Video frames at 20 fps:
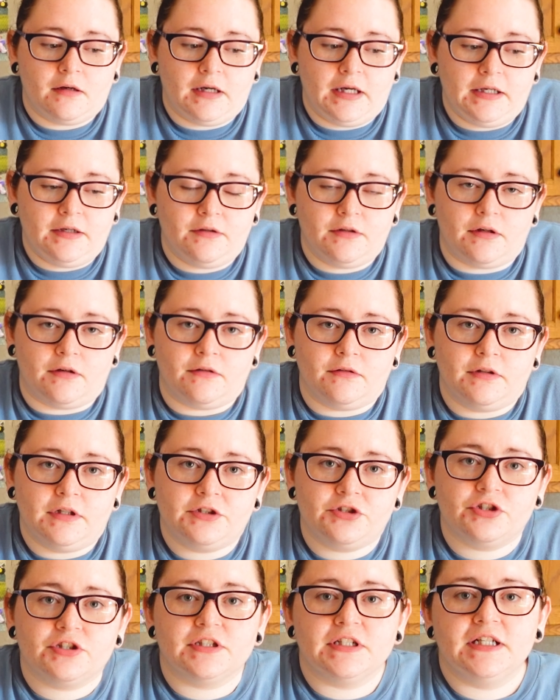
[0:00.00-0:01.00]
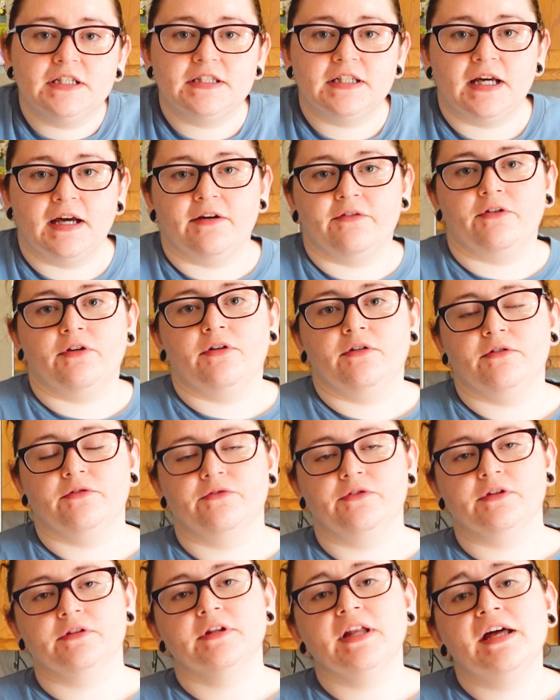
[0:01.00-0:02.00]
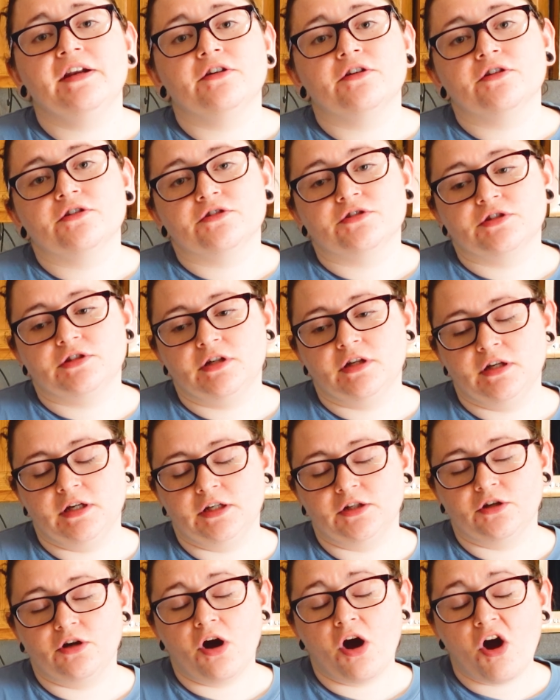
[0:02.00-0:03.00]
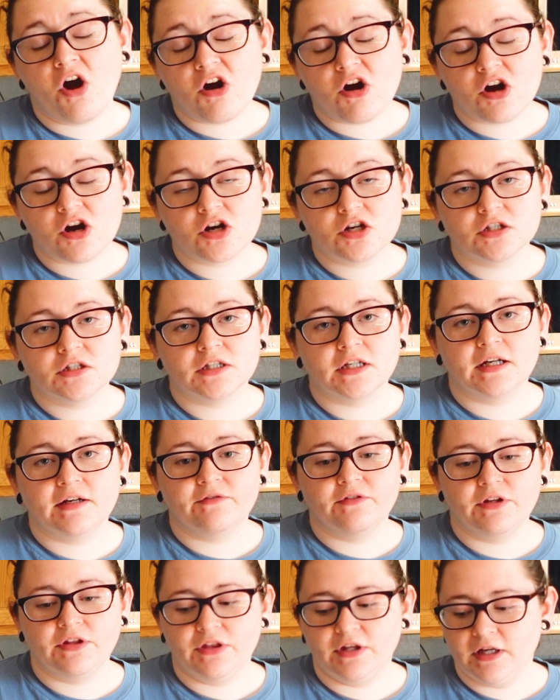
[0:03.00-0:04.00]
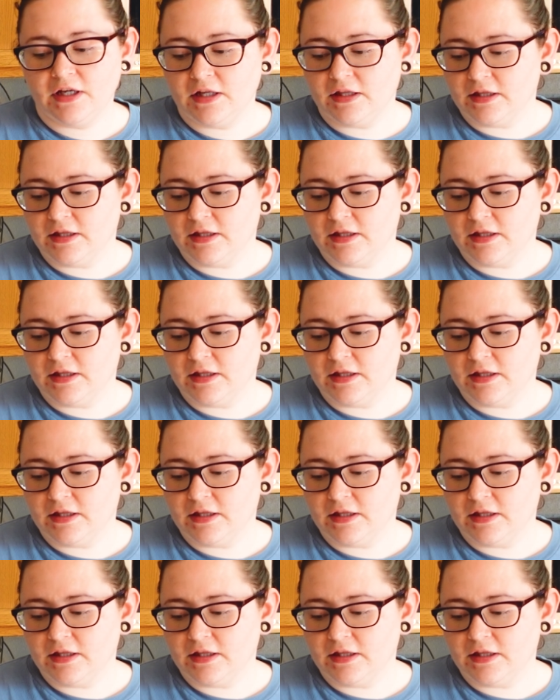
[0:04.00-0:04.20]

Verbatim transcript: I don't know, it's just nice to have all of the letters and cards and everything,